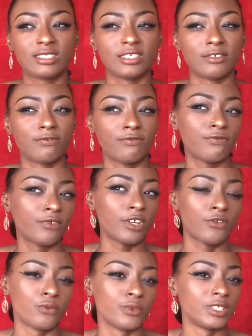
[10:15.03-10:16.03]
to
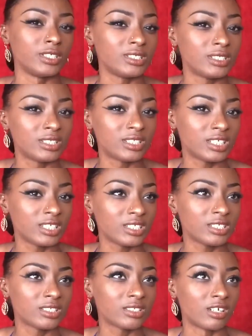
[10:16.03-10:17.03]
fifth were six.
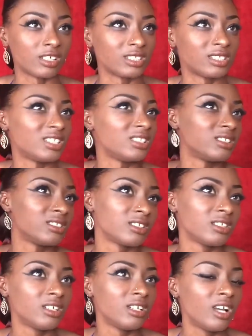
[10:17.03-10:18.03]

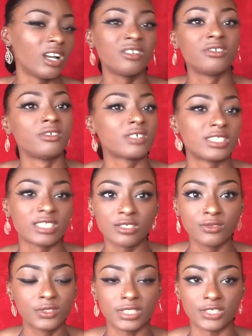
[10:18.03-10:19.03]
I don't know, because I
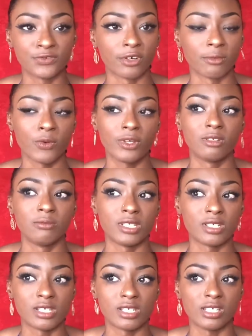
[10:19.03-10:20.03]
didn't do sixth form. I went to
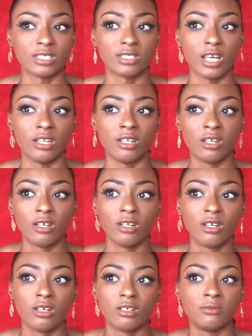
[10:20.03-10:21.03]
BCC instead.
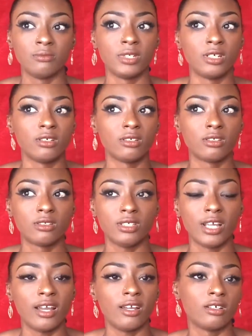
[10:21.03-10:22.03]
But
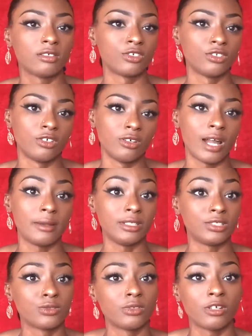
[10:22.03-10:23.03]
yeah, so now at
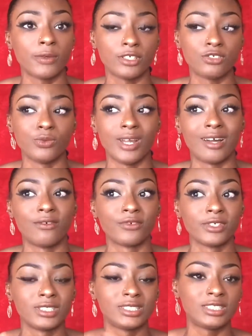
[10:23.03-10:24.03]
the school I went to, we have
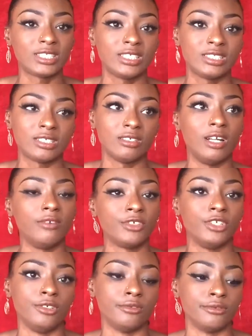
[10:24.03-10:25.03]
six in
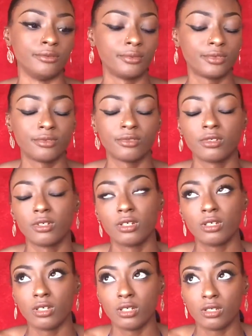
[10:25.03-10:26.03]
every year group,
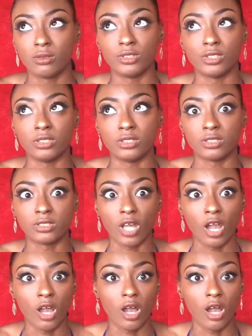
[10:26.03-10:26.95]
which is